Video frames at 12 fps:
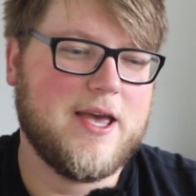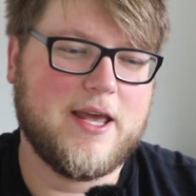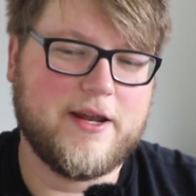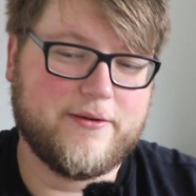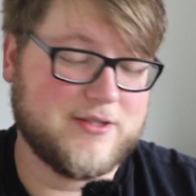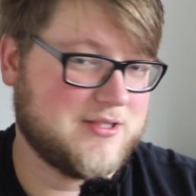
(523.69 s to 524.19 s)

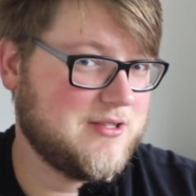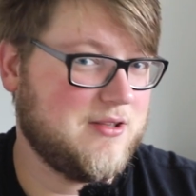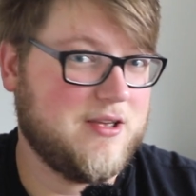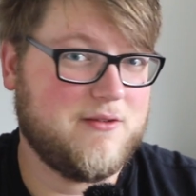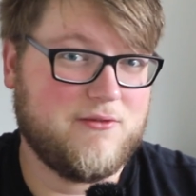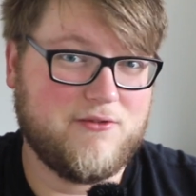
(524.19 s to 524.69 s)
and it was
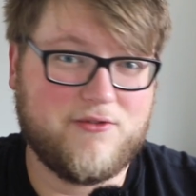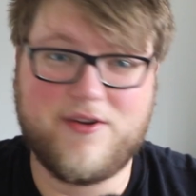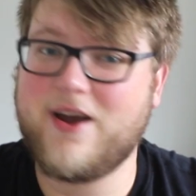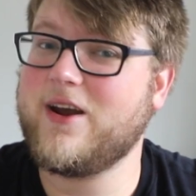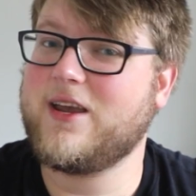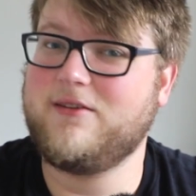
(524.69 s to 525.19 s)

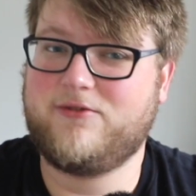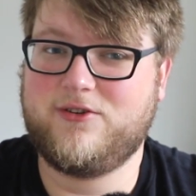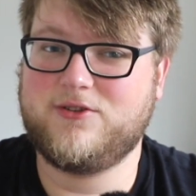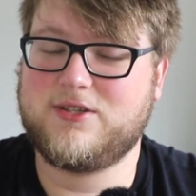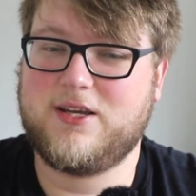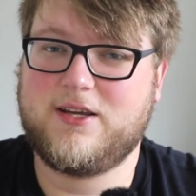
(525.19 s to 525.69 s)
very
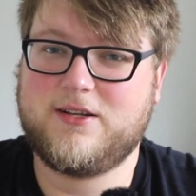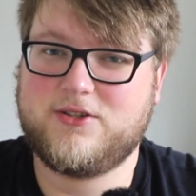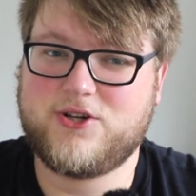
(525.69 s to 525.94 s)
confusing